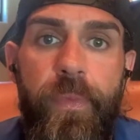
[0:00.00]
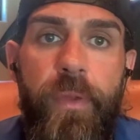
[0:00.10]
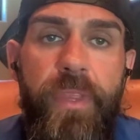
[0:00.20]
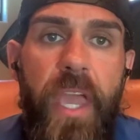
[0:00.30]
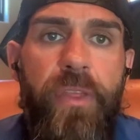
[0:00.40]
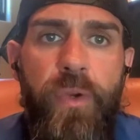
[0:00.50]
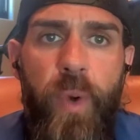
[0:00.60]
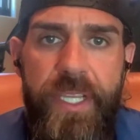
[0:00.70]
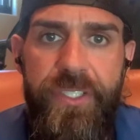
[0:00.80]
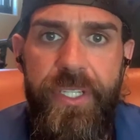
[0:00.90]
The other
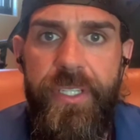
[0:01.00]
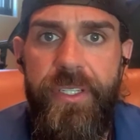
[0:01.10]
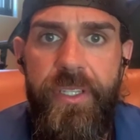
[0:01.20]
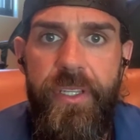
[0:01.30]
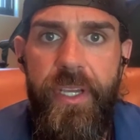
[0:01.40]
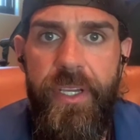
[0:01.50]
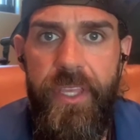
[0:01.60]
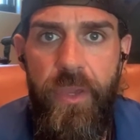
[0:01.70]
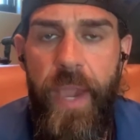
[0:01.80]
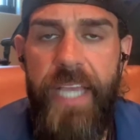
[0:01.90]
question
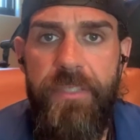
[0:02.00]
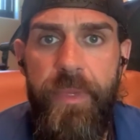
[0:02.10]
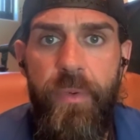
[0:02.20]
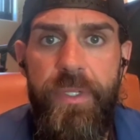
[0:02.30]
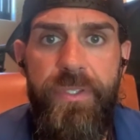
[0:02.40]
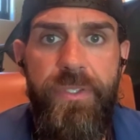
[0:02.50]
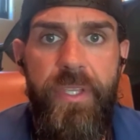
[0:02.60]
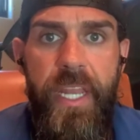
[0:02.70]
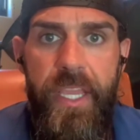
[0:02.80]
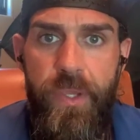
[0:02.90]
that you asked me was,
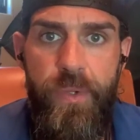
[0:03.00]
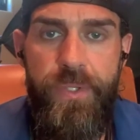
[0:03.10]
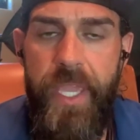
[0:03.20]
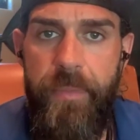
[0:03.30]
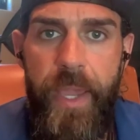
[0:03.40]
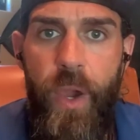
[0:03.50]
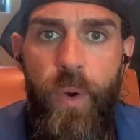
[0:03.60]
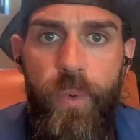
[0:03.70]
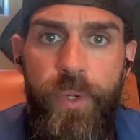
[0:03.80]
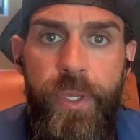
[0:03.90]
can I use like my
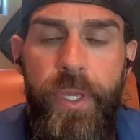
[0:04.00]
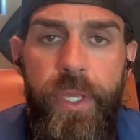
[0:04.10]
own